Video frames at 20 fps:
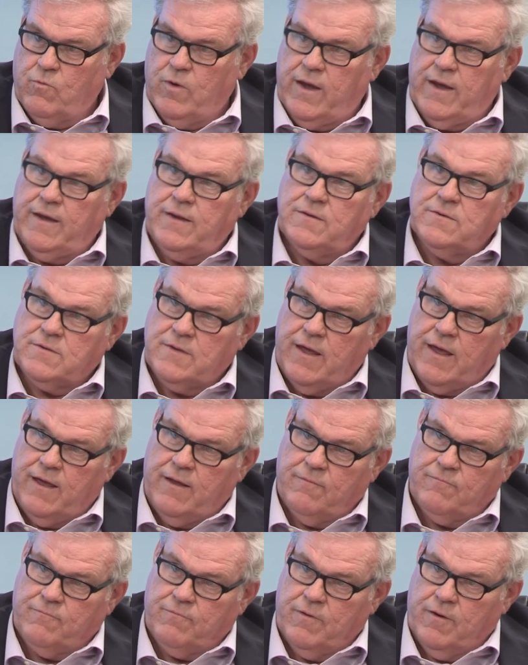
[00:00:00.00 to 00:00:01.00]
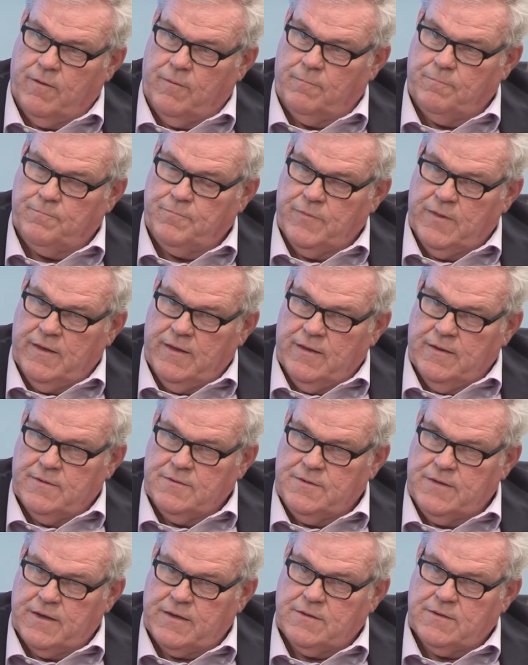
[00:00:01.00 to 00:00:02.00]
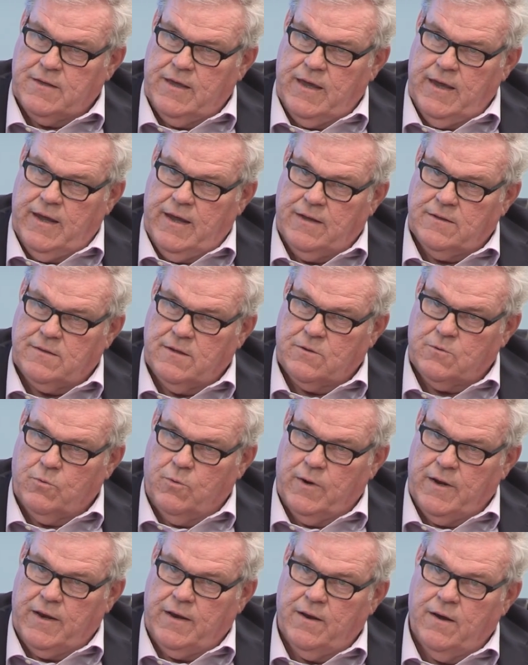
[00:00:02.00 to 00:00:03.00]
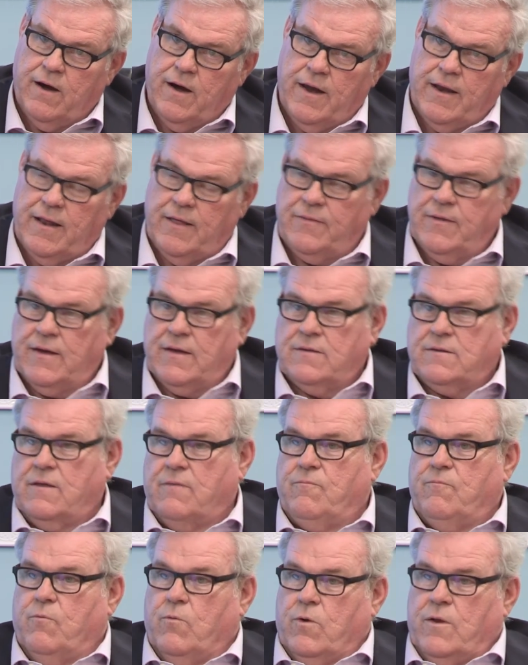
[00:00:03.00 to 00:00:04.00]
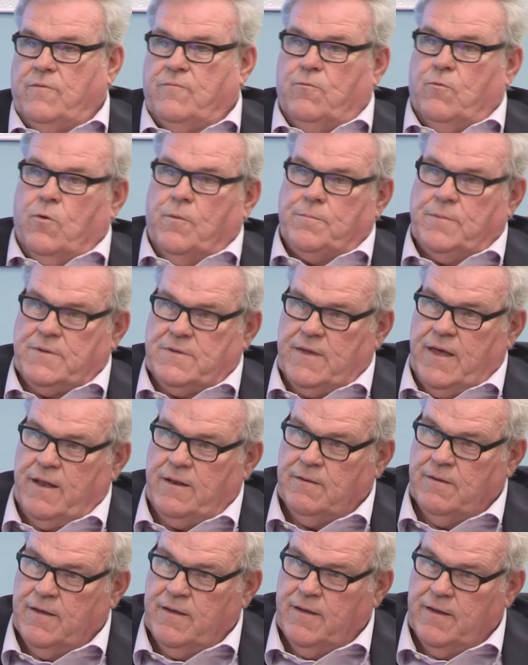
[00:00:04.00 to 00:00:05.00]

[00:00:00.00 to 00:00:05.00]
range, and from 16 to 29, I think it's at 44%.